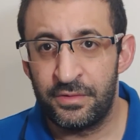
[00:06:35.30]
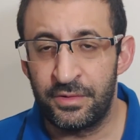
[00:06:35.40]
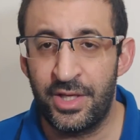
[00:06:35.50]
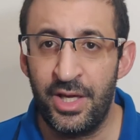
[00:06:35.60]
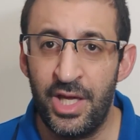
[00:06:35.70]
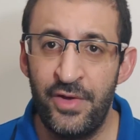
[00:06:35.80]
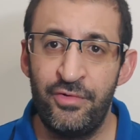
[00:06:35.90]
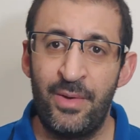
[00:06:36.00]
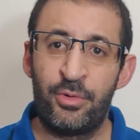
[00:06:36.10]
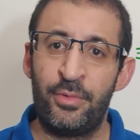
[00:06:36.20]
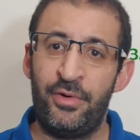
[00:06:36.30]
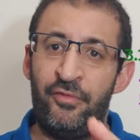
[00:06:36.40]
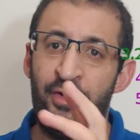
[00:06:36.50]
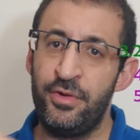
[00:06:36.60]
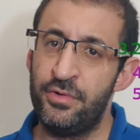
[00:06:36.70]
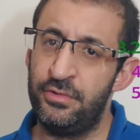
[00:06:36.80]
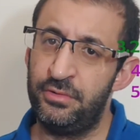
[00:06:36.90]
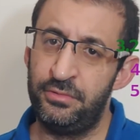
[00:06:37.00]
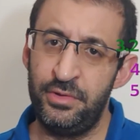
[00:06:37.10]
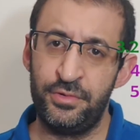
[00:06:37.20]
Okay, if we have group of
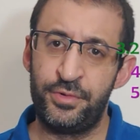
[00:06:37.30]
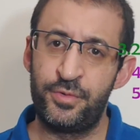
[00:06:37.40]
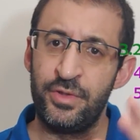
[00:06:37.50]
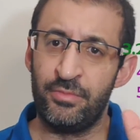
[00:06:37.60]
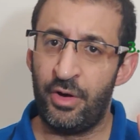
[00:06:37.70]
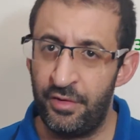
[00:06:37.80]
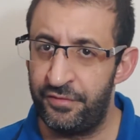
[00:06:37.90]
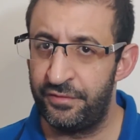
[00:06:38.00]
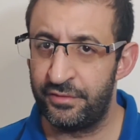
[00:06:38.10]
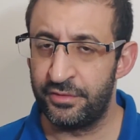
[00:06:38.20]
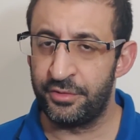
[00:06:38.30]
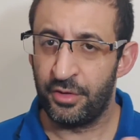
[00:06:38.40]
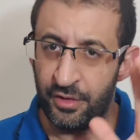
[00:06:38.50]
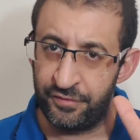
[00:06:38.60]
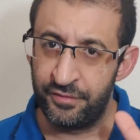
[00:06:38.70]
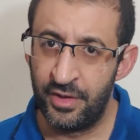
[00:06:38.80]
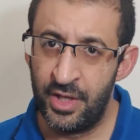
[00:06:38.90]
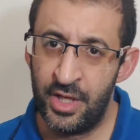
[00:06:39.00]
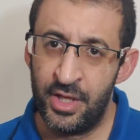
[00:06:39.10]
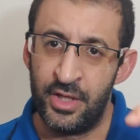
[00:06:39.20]
value, use stream off, not off,
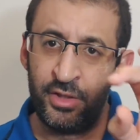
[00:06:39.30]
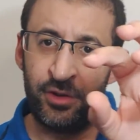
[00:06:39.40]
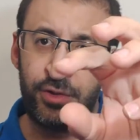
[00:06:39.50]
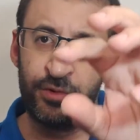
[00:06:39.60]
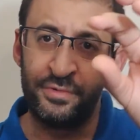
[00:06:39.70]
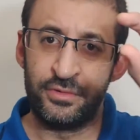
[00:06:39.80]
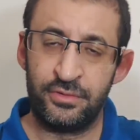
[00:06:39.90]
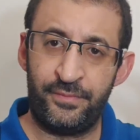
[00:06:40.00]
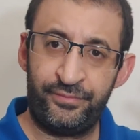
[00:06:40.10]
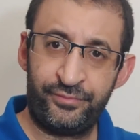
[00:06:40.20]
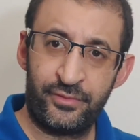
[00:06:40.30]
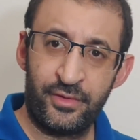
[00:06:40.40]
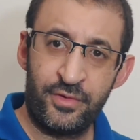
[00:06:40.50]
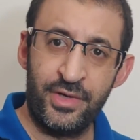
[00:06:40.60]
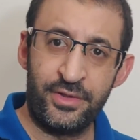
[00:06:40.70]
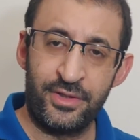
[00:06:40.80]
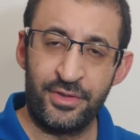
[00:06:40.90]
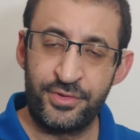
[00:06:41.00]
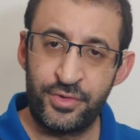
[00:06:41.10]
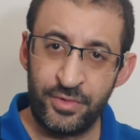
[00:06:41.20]
to
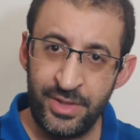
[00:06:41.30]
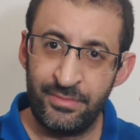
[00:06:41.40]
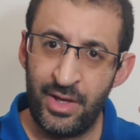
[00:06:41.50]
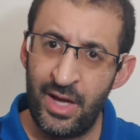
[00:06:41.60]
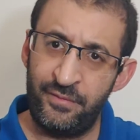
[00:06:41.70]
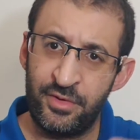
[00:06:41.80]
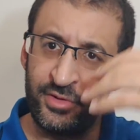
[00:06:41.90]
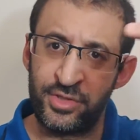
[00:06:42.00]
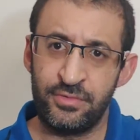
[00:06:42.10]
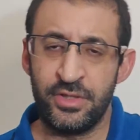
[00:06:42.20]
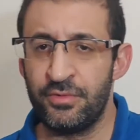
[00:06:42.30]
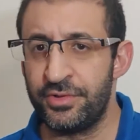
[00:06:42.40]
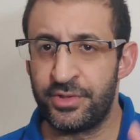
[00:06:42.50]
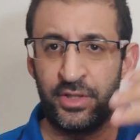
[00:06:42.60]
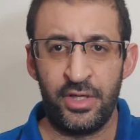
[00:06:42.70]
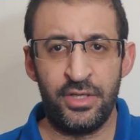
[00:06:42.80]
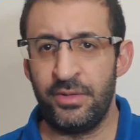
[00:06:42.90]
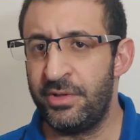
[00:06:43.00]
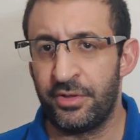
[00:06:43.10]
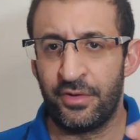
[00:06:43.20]
create stream. After this, we use
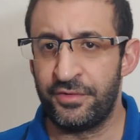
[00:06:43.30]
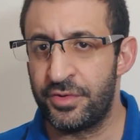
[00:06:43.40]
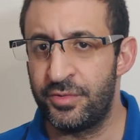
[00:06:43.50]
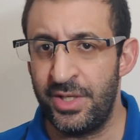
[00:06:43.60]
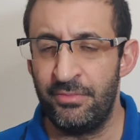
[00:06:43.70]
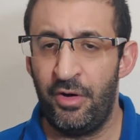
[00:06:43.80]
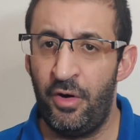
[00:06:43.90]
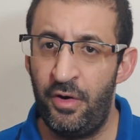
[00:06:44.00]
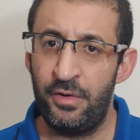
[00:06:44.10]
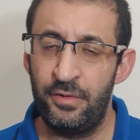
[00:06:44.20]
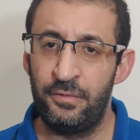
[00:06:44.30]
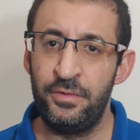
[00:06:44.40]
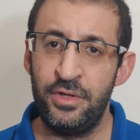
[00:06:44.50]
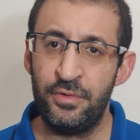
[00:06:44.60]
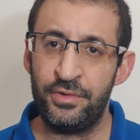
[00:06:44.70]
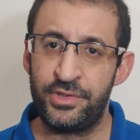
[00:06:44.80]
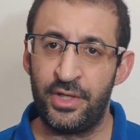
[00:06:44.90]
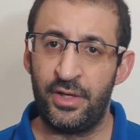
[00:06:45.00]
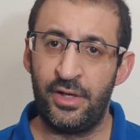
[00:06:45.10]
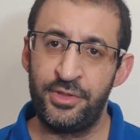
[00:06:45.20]
any method of the stream, or we use
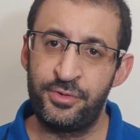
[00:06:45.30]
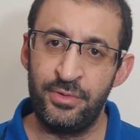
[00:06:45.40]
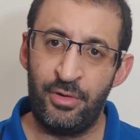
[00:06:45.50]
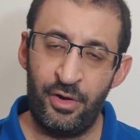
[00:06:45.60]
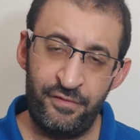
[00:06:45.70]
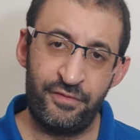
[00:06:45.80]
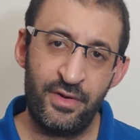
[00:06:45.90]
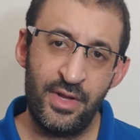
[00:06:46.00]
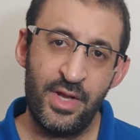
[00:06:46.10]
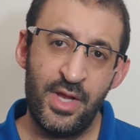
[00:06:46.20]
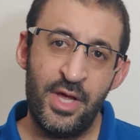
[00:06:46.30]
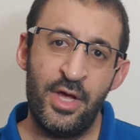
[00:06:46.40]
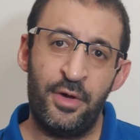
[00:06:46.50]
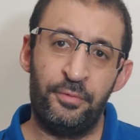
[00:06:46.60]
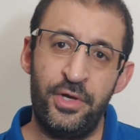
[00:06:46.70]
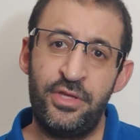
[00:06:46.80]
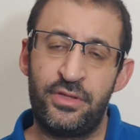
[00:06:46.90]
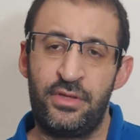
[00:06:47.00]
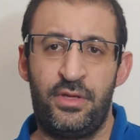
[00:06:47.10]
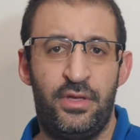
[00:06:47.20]
stream off
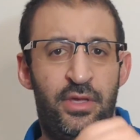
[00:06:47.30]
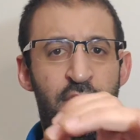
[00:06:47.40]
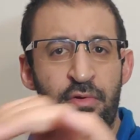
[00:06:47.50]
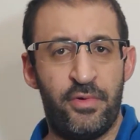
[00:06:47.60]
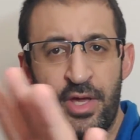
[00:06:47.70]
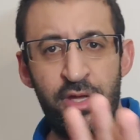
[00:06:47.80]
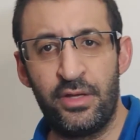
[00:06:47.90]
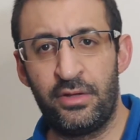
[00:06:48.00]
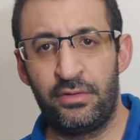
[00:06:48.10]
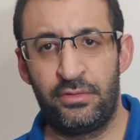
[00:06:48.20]
with array.